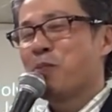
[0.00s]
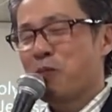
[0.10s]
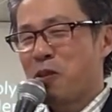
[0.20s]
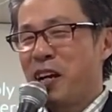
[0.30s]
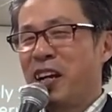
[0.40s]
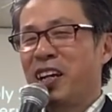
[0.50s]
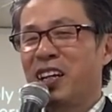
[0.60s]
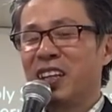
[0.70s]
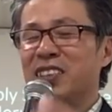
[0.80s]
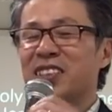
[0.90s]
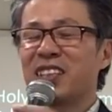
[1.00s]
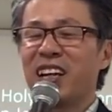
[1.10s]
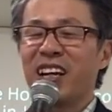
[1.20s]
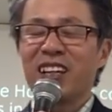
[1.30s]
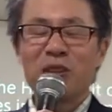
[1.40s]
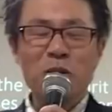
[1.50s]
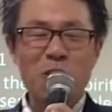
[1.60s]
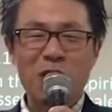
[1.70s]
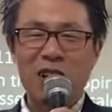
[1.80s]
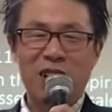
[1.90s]
pray and say,
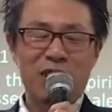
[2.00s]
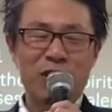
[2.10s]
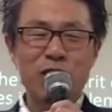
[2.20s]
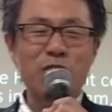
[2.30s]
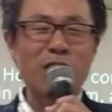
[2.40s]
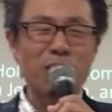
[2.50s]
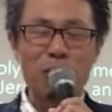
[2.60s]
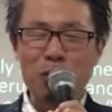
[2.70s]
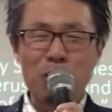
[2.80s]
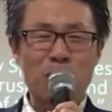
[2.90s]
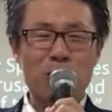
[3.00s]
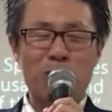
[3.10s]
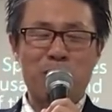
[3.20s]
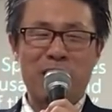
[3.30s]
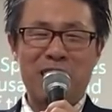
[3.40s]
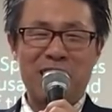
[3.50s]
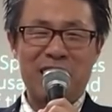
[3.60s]
Lord, you are the Lord over my life.